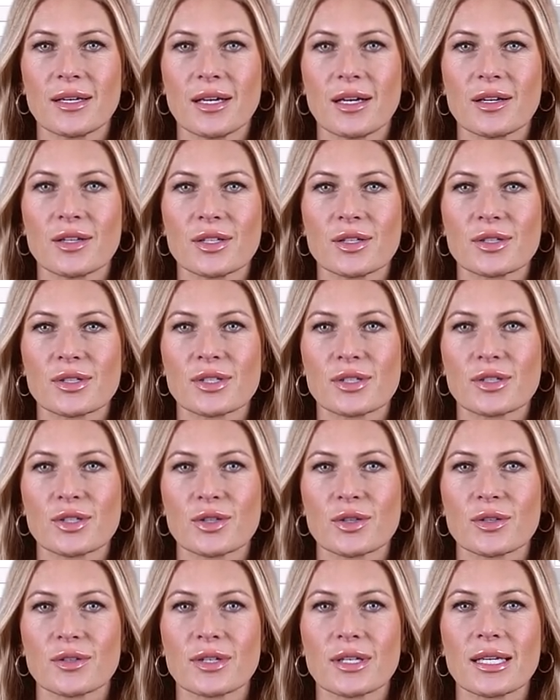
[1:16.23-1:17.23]
I'll use
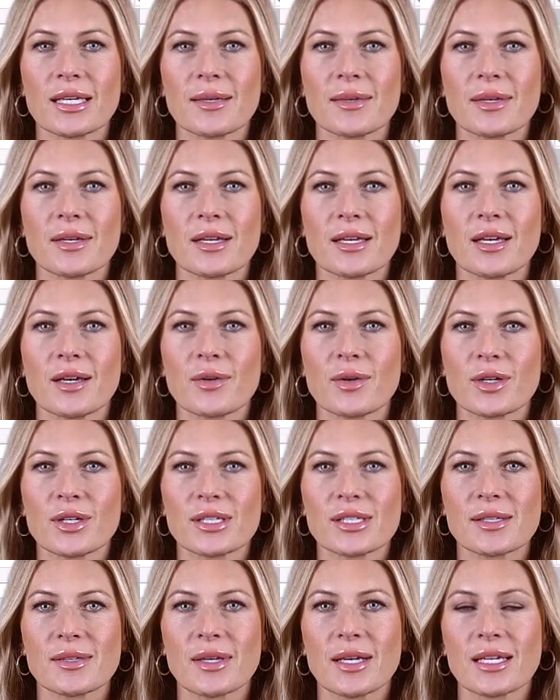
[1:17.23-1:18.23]
Ctrl-V. Of
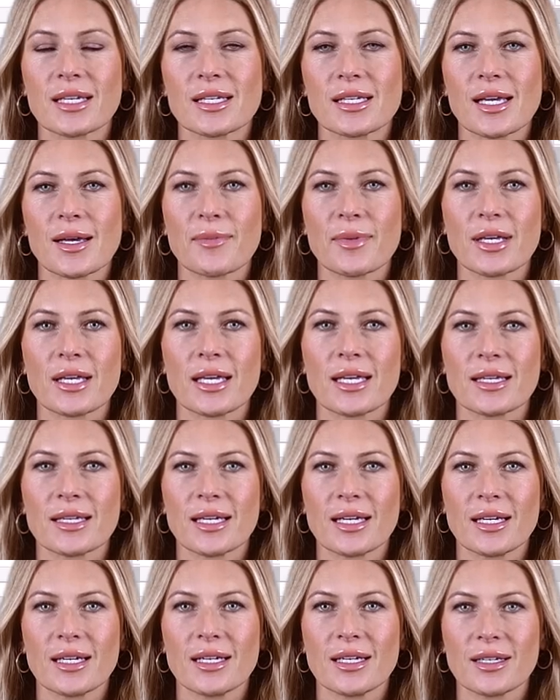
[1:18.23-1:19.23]
course, I could type it
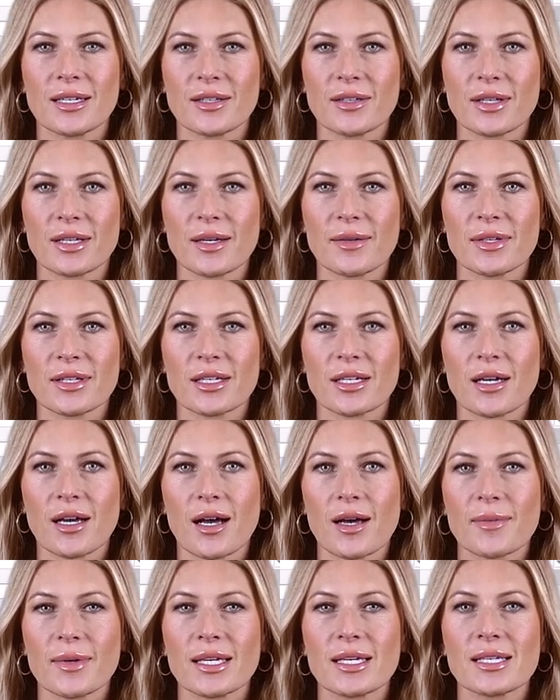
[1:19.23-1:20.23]
in, but I'm going to
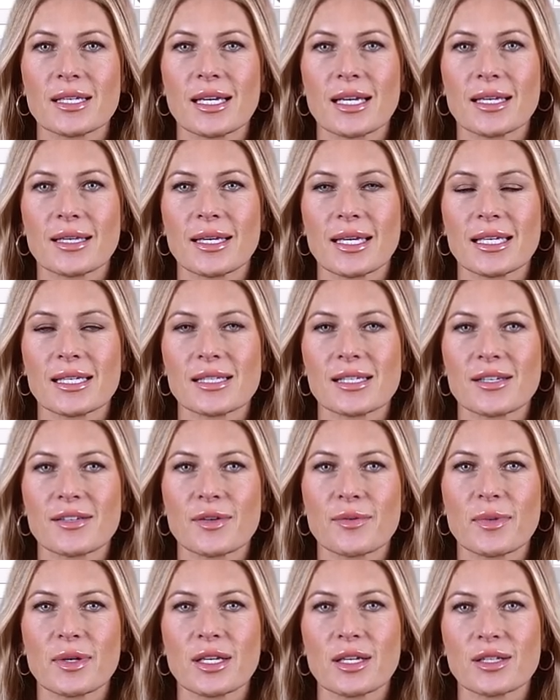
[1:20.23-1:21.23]
copy it and paste it
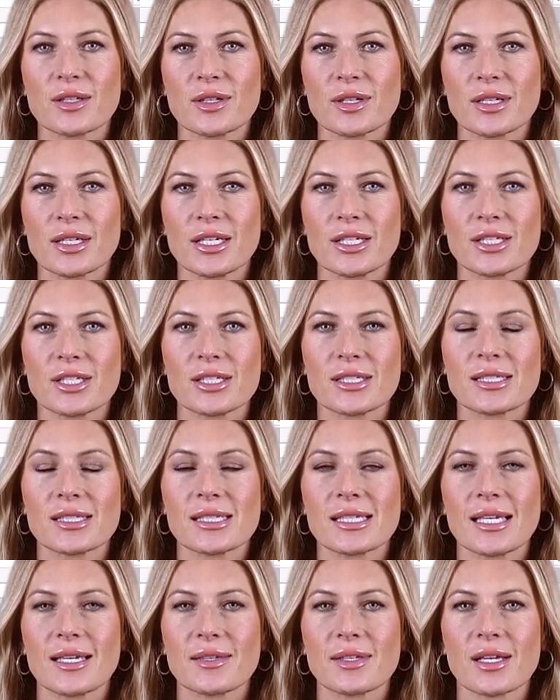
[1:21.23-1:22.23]
from another location to
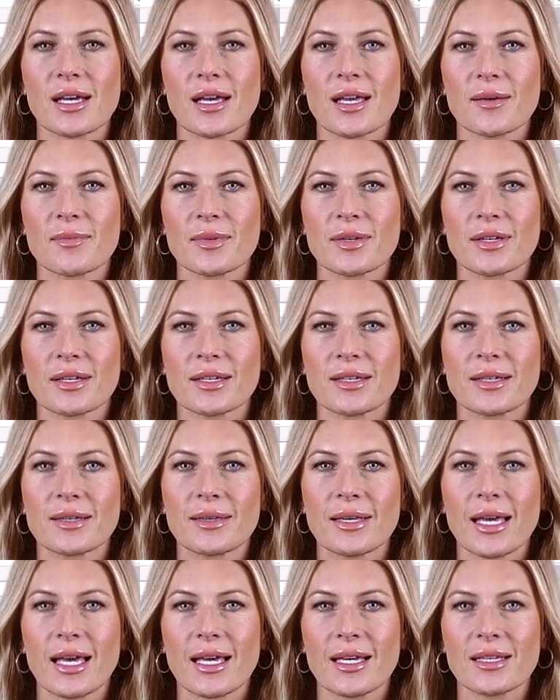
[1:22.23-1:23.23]
save time.
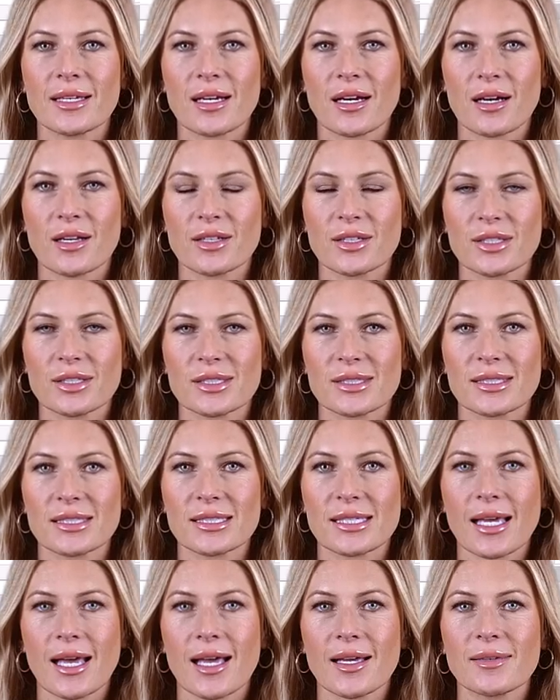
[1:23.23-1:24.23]
Then I'll use the
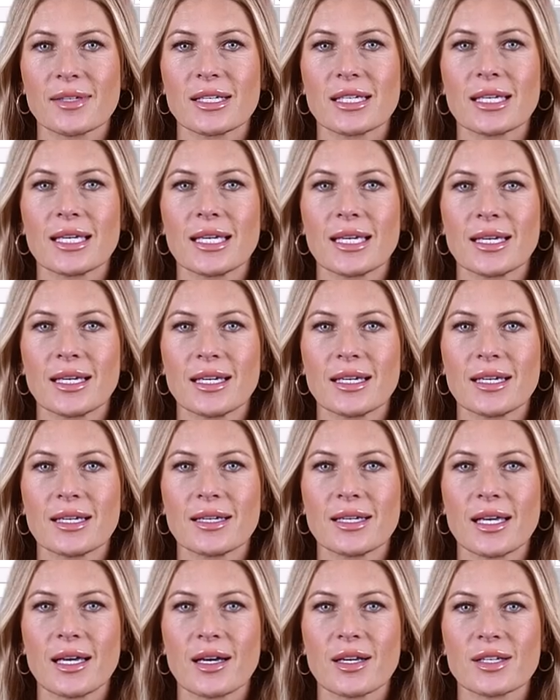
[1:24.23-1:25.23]
Tab key,
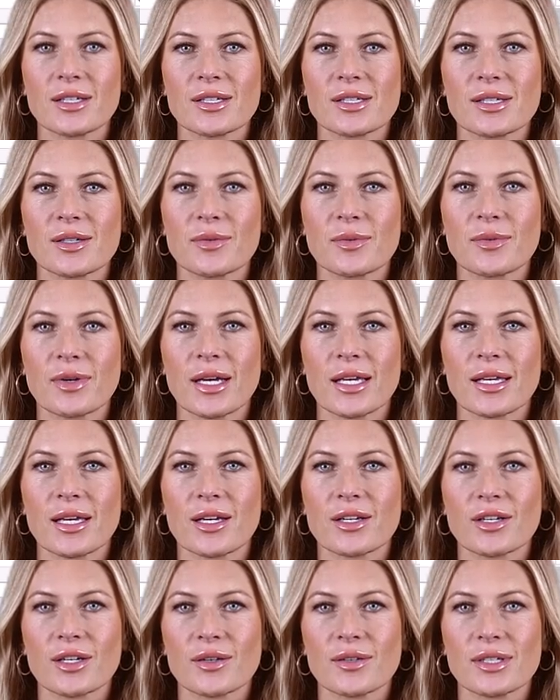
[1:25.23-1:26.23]
then I'll use the right
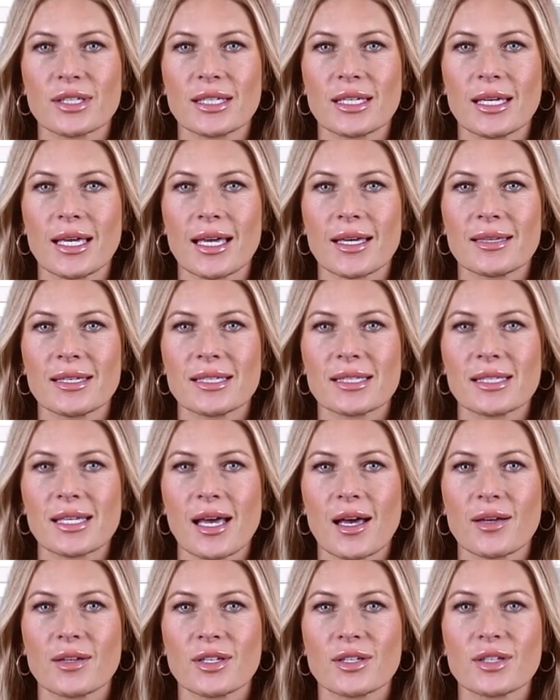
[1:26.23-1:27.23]
arrow key and the
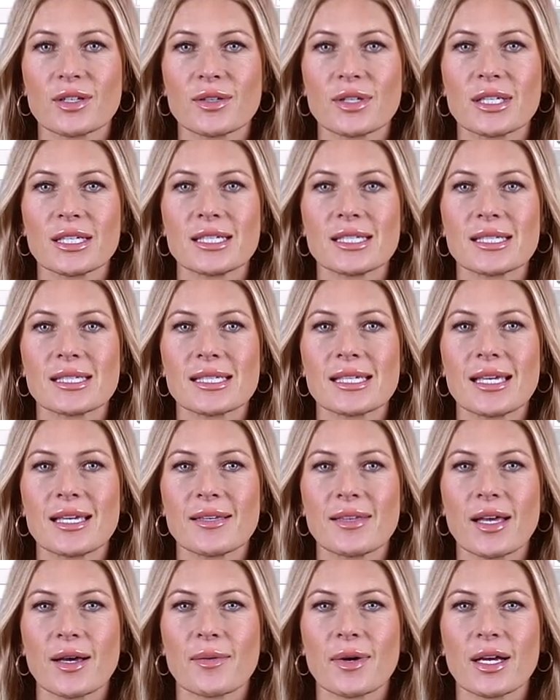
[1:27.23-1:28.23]
down arrow key to
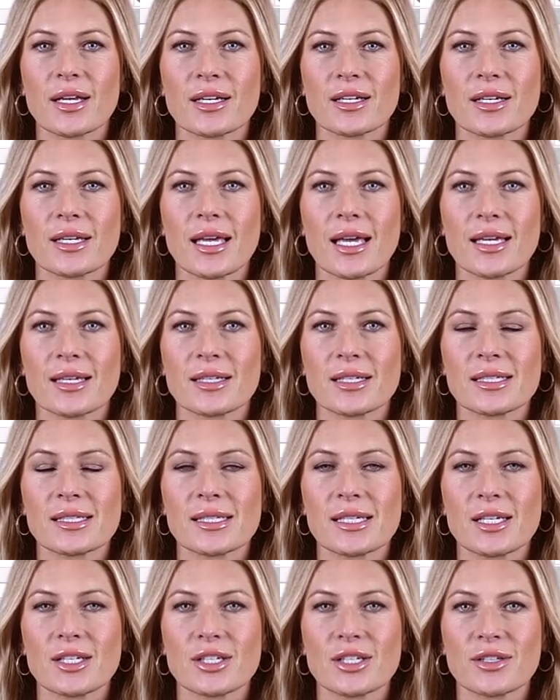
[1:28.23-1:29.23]
save that record and
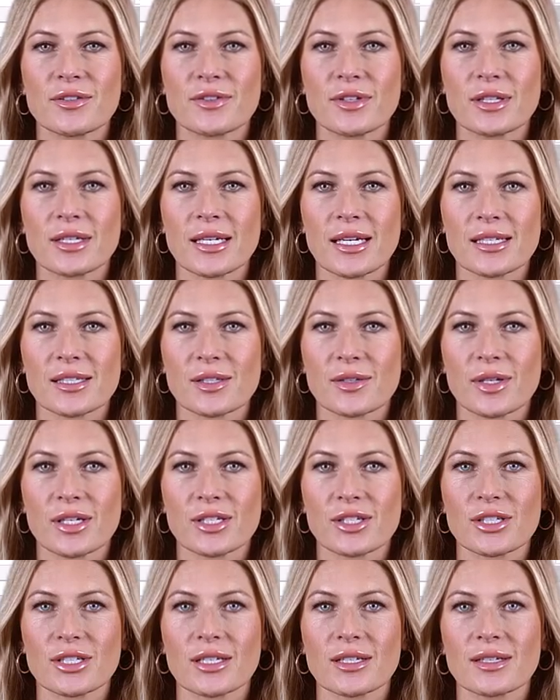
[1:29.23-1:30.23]
position for the next
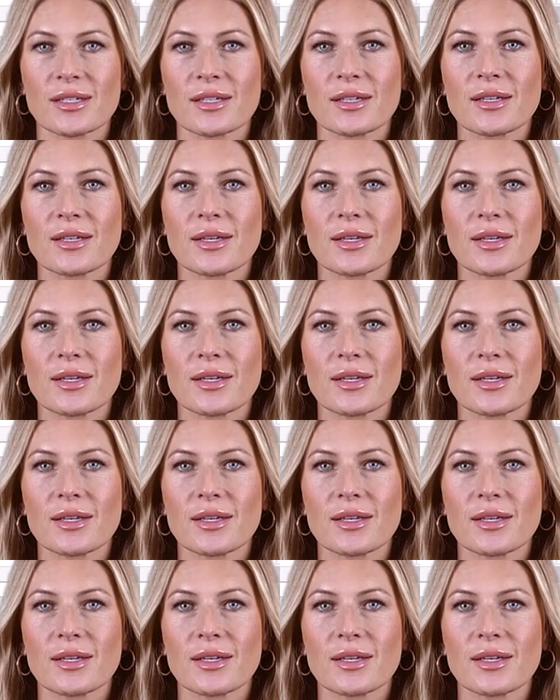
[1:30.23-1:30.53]
question.